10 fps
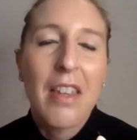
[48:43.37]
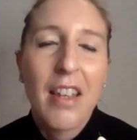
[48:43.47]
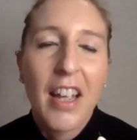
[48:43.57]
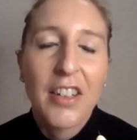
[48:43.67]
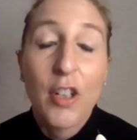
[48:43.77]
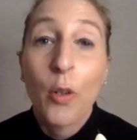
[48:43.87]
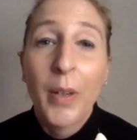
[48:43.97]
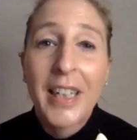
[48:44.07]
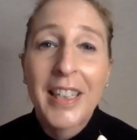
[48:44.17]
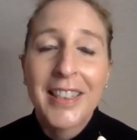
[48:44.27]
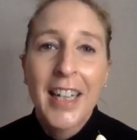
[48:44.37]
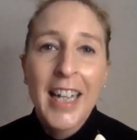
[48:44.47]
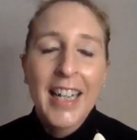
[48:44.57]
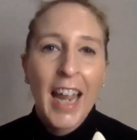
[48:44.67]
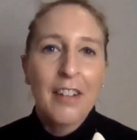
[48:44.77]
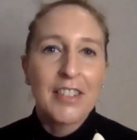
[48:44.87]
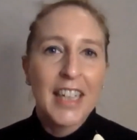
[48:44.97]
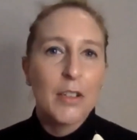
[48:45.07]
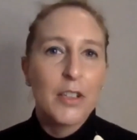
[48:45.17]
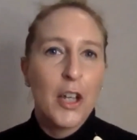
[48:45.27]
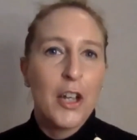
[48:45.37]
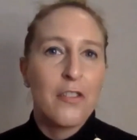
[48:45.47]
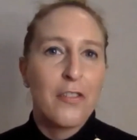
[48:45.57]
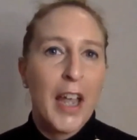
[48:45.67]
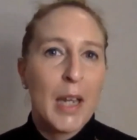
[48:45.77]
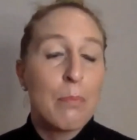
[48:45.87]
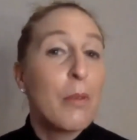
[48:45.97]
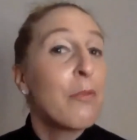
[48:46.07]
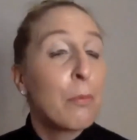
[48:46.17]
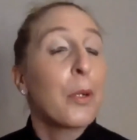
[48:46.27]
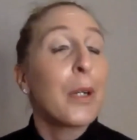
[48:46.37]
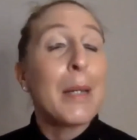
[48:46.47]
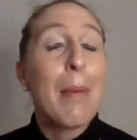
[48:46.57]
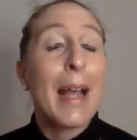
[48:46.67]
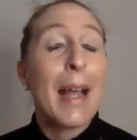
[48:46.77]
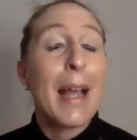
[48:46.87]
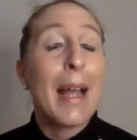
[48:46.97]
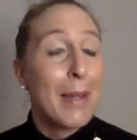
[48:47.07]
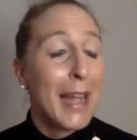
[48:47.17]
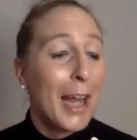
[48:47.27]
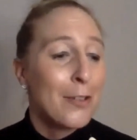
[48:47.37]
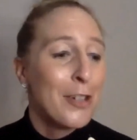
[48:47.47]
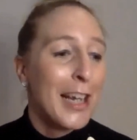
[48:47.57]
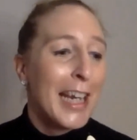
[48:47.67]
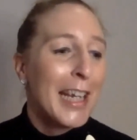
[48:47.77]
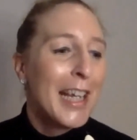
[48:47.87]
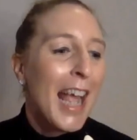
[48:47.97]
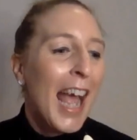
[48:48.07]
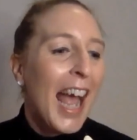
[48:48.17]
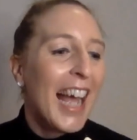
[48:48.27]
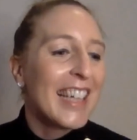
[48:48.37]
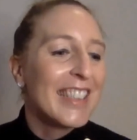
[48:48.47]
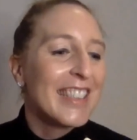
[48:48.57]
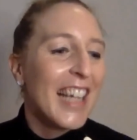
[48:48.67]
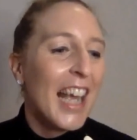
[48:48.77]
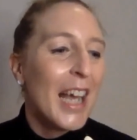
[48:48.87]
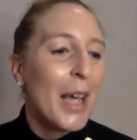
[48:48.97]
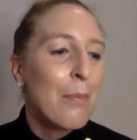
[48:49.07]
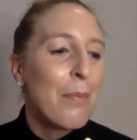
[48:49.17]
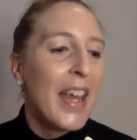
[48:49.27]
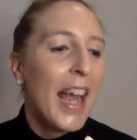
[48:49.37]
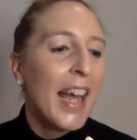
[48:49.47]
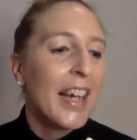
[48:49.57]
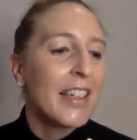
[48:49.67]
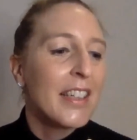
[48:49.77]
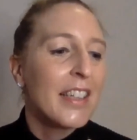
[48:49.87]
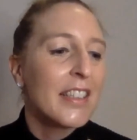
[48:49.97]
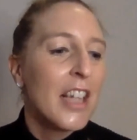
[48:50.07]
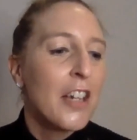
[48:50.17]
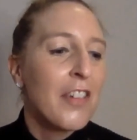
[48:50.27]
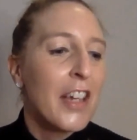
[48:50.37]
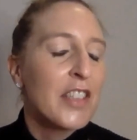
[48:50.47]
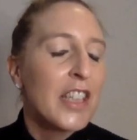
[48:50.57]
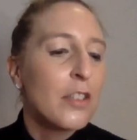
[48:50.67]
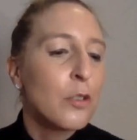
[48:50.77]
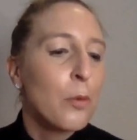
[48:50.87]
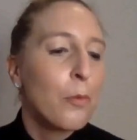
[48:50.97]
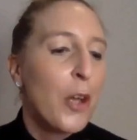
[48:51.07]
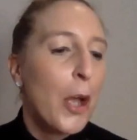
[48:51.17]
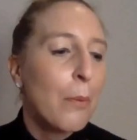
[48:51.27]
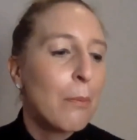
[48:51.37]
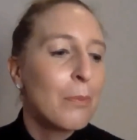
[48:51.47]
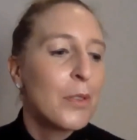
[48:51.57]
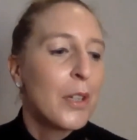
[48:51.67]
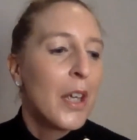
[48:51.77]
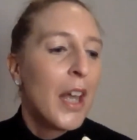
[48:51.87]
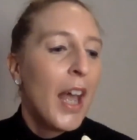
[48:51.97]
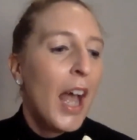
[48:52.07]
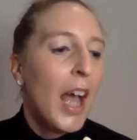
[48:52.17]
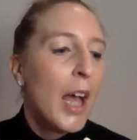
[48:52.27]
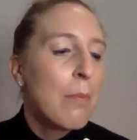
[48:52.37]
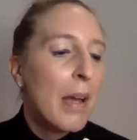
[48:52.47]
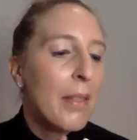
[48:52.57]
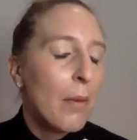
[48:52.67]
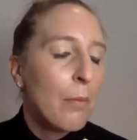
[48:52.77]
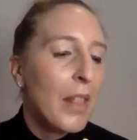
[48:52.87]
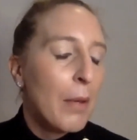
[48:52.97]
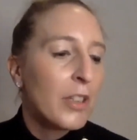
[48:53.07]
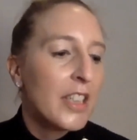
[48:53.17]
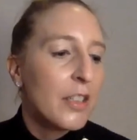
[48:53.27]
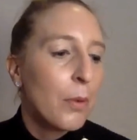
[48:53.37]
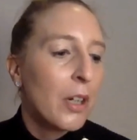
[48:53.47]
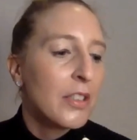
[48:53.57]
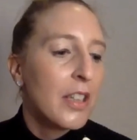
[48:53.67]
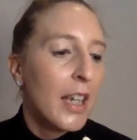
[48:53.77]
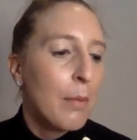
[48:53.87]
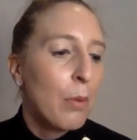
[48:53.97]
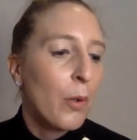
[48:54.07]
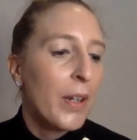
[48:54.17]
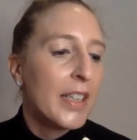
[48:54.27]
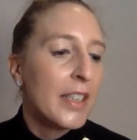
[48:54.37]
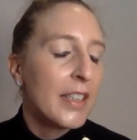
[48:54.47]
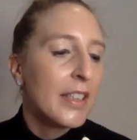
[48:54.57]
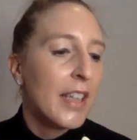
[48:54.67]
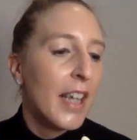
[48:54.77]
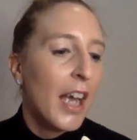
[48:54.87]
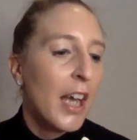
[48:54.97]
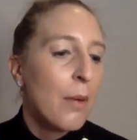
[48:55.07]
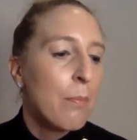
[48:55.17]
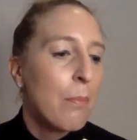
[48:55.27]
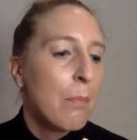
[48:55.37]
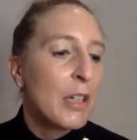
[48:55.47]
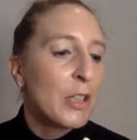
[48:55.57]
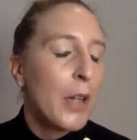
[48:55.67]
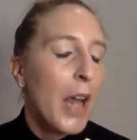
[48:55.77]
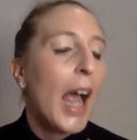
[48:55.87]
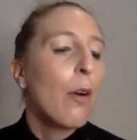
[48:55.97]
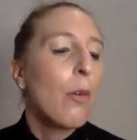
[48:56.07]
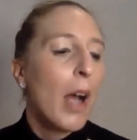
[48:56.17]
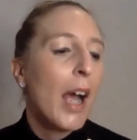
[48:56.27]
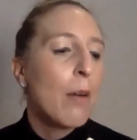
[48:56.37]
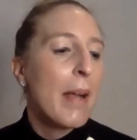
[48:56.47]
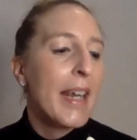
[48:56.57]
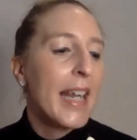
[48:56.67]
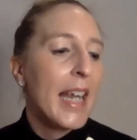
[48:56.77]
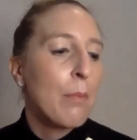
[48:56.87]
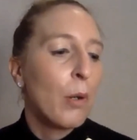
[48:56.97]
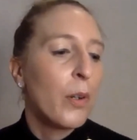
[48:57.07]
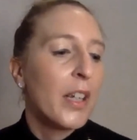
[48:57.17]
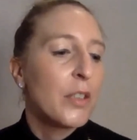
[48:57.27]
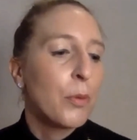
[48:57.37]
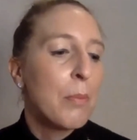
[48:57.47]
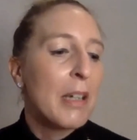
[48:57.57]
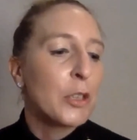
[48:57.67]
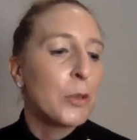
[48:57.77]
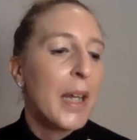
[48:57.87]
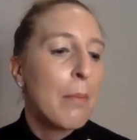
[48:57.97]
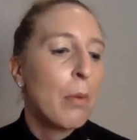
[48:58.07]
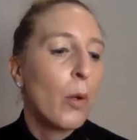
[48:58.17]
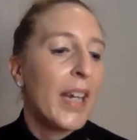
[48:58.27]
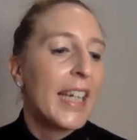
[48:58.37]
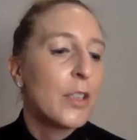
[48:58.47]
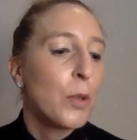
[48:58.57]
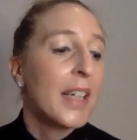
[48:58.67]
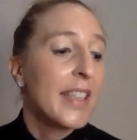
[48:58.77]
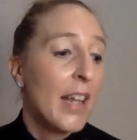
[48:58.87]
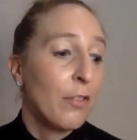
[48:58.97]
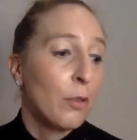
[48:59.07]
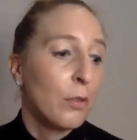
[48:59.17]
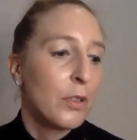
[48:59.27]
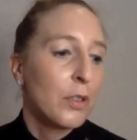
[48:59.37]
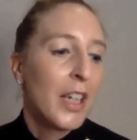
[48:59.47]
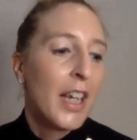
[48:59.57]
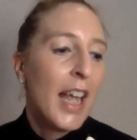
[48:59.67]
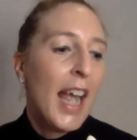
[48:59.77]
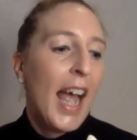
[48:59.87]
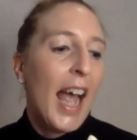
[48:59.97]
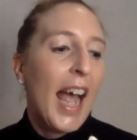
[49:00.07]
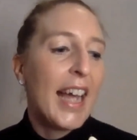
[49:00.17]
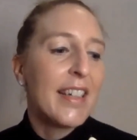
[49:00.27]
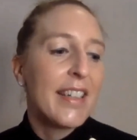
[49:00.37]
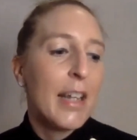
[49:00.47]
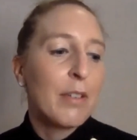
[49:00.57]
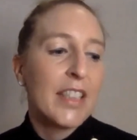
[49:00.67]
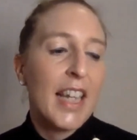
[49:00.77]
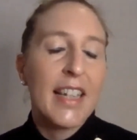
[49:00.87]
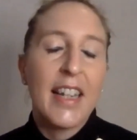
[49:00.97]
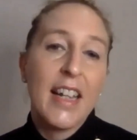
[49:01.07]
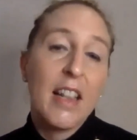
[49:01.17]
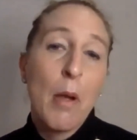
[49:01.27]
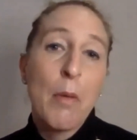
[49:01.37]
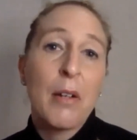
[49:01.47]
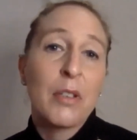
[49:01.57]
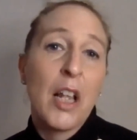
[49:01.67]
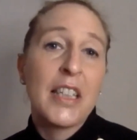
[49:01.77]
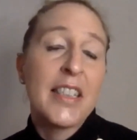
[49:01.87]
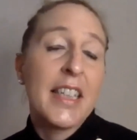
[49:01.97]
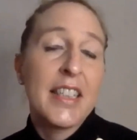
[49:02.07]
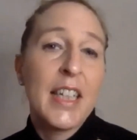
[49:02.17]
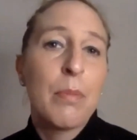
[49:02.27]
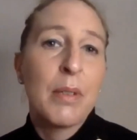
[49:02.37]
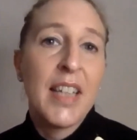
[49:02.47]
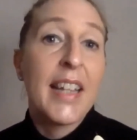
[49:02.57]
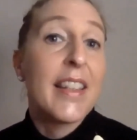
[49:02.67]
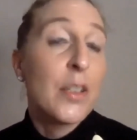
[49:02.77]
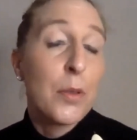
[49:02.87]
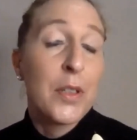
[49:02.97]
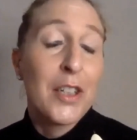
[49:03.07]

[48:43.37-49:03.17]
Deloitte carried out a survey pre-pandemic actually, and they had a survey of 600 firms. And they wanted to ask employers measure how many employers were measuring employee stress levels, and they were saying that at the moment it was like 16%. This was in